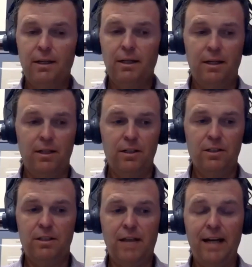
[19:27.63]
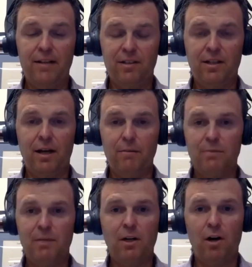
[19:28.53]
it is that is the time
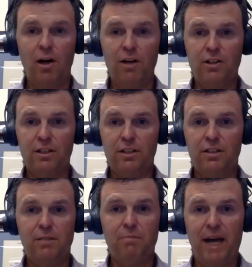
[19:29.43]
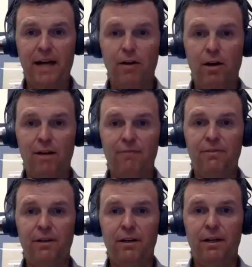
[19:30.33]
to be cautious, to back
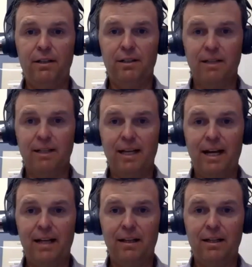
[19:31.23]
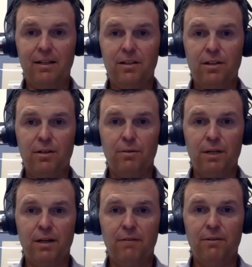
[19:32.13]
off, uh, and to let that athlete continue to
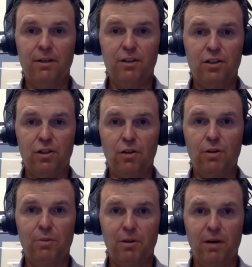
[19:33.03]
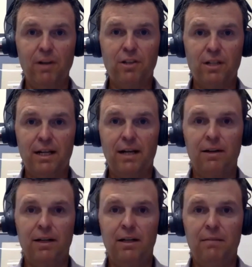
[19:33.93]
recover and slow the progression
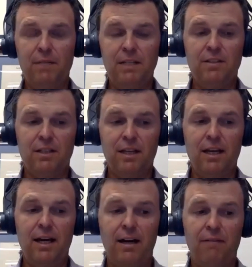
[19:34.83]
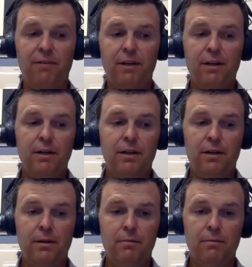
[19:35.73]
down. It, it means that they have
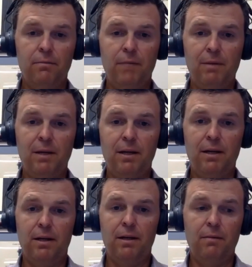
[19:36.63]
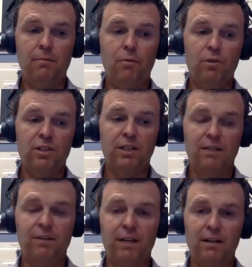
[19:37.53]
um, maybe a more
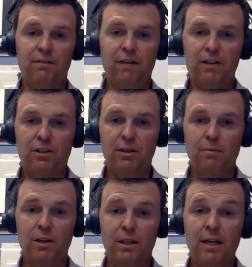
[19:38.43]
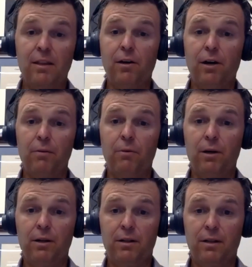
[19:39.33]
significant infection than what they thought, or
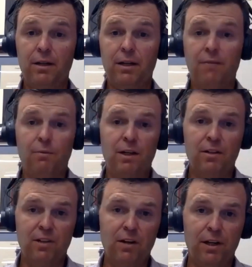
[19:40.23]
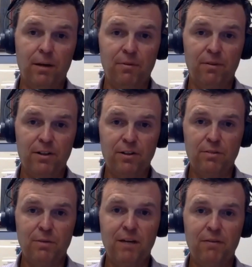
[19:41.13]
what uh, even we as healthcare
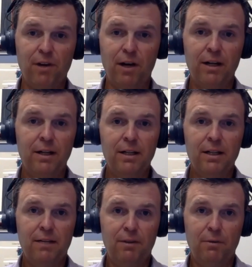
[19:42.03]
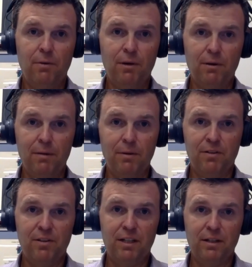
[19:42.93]
professionals might have thought, given what we were able to
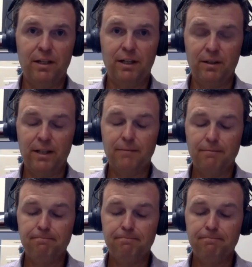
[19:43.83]
see clinically.